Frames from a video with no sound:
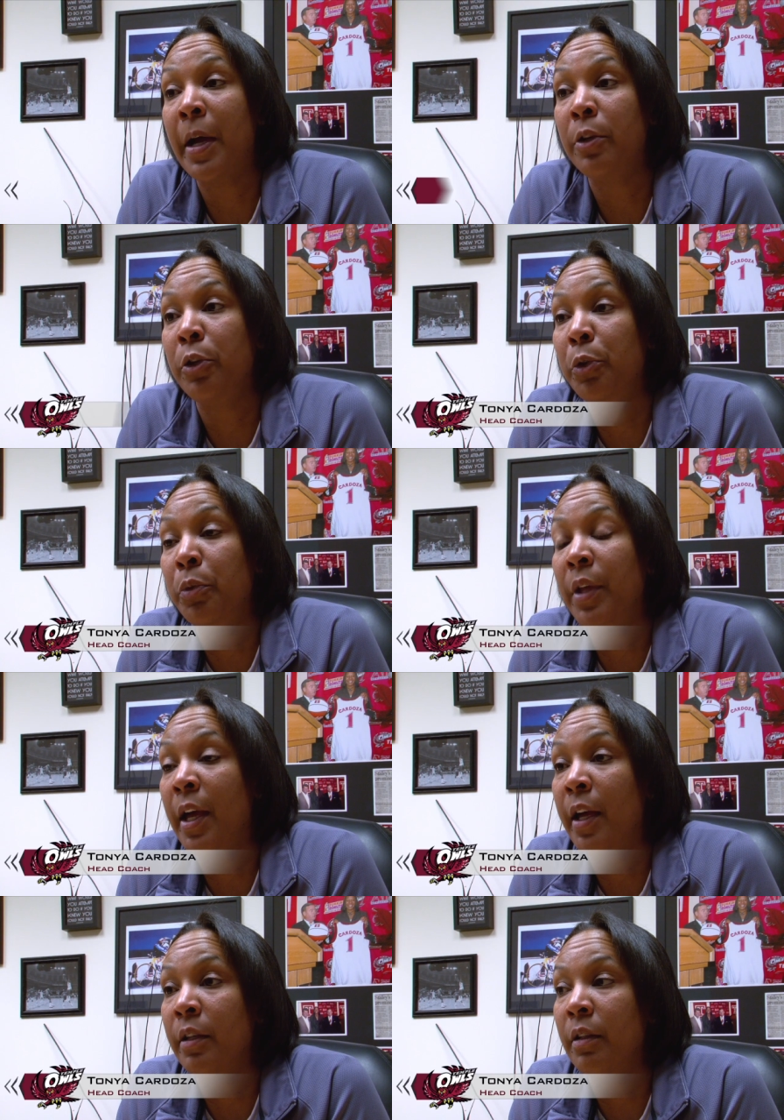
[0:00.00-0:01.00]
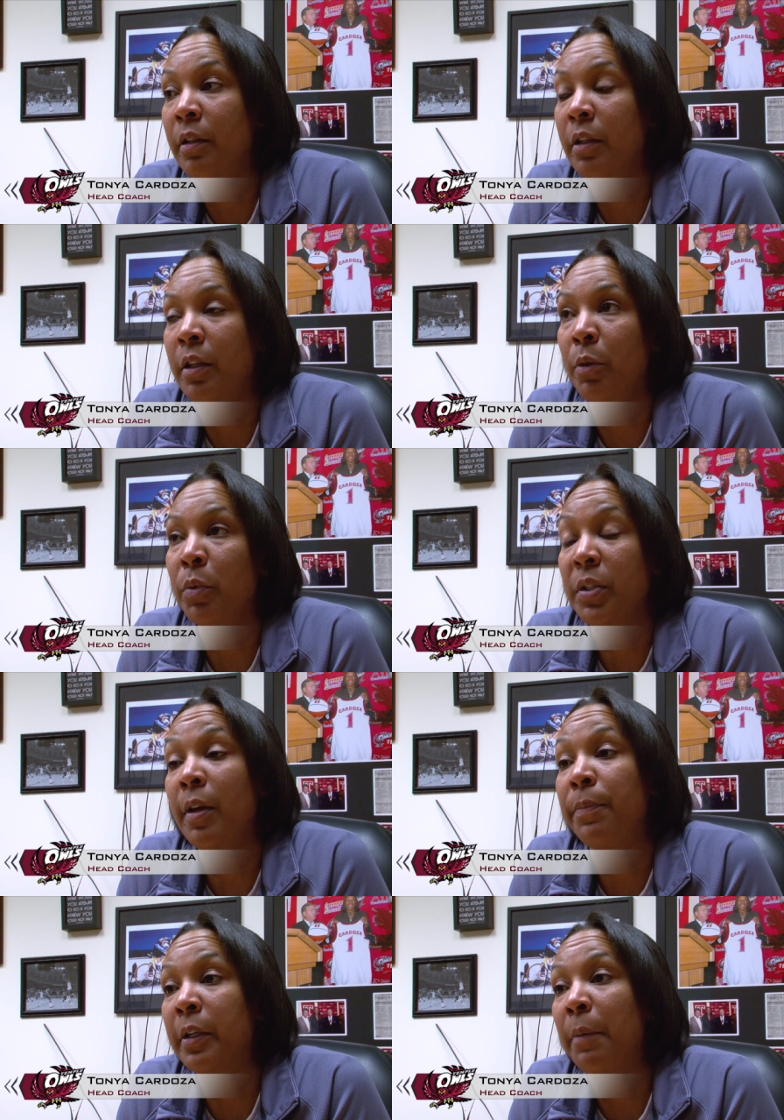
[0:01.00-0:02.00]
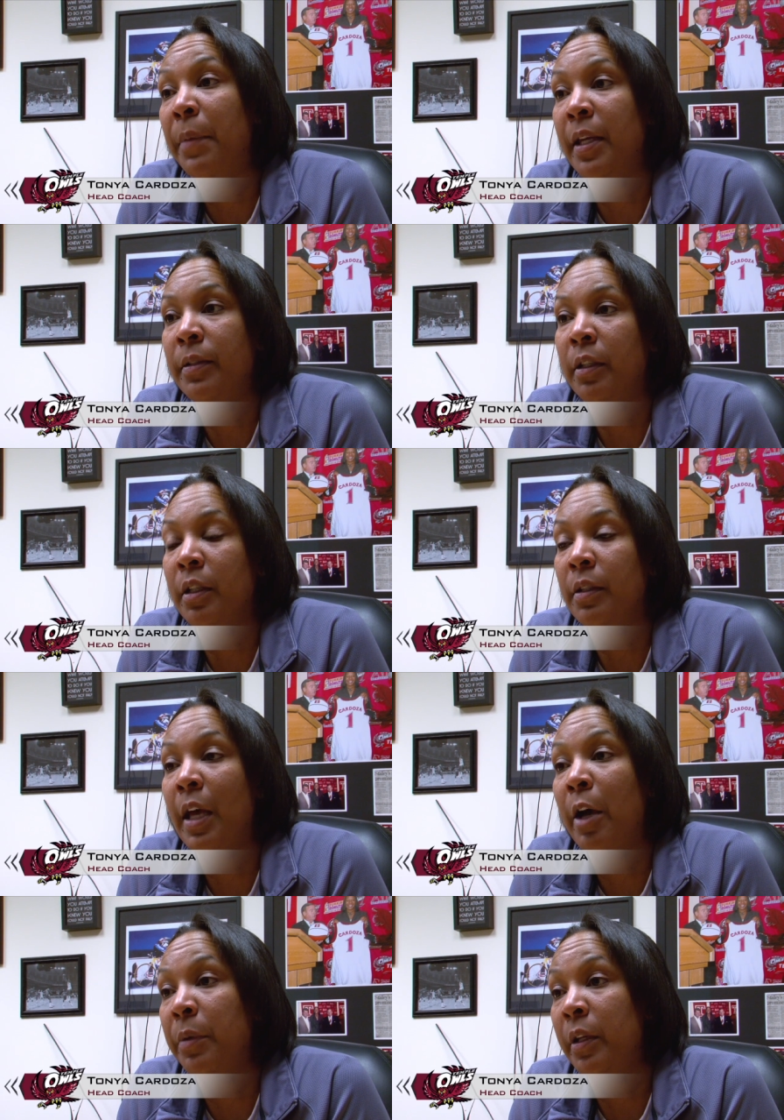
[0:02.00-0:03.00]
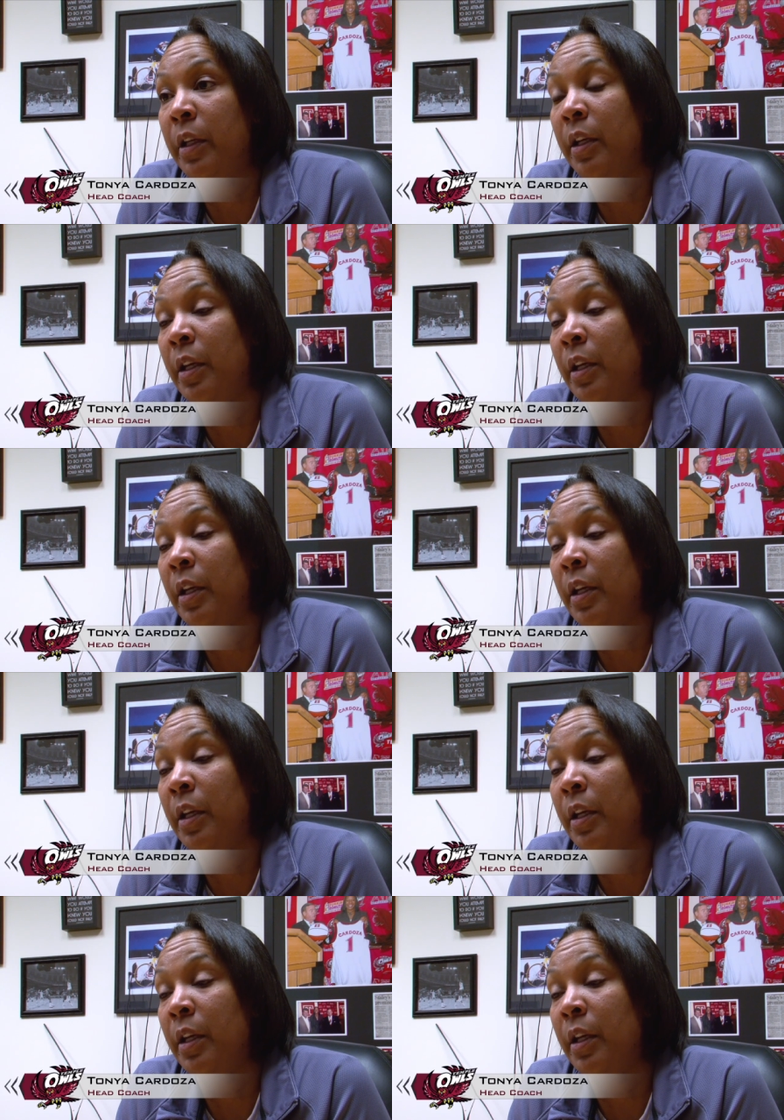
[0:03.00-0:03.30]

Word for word: I knew that it was something amazing, is how many